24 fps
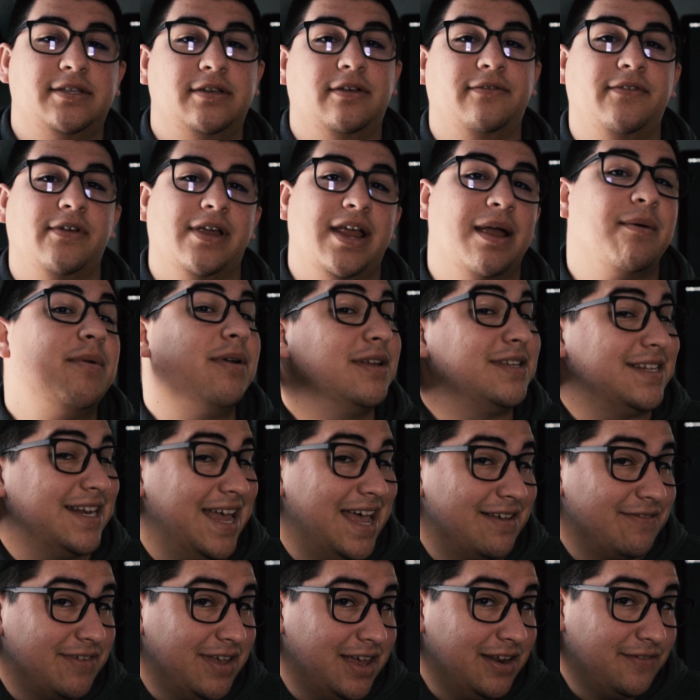So if your camera doesn't
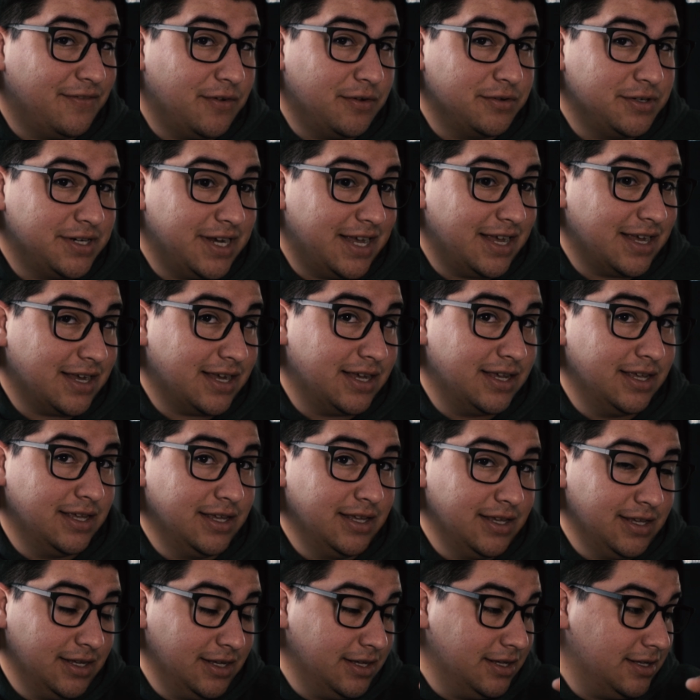have a headphone jack,
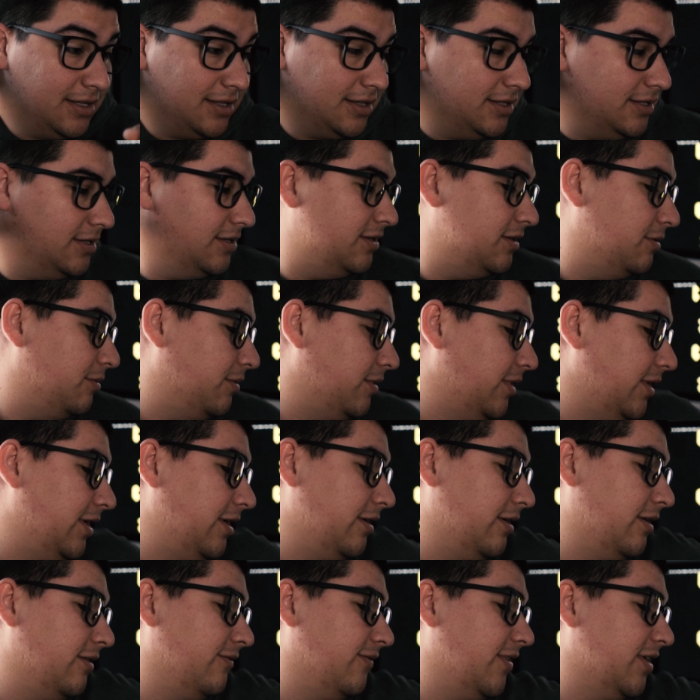this is a really
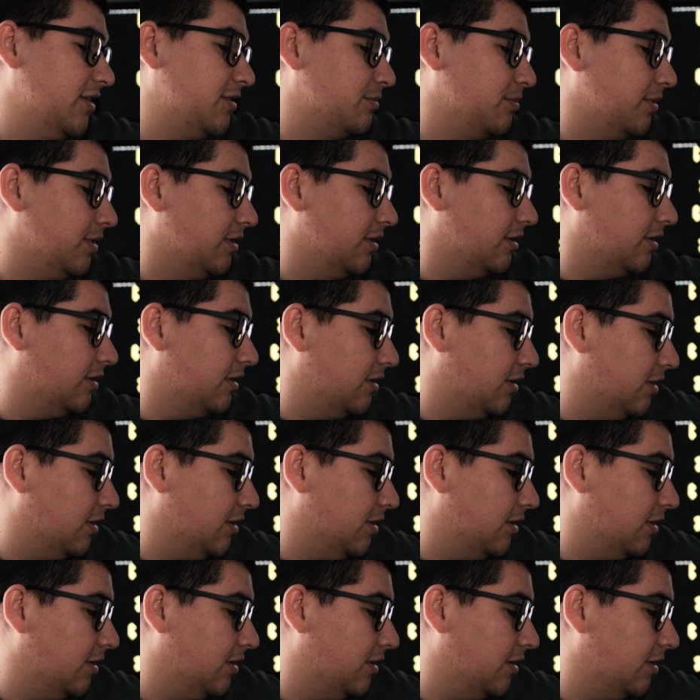good investment.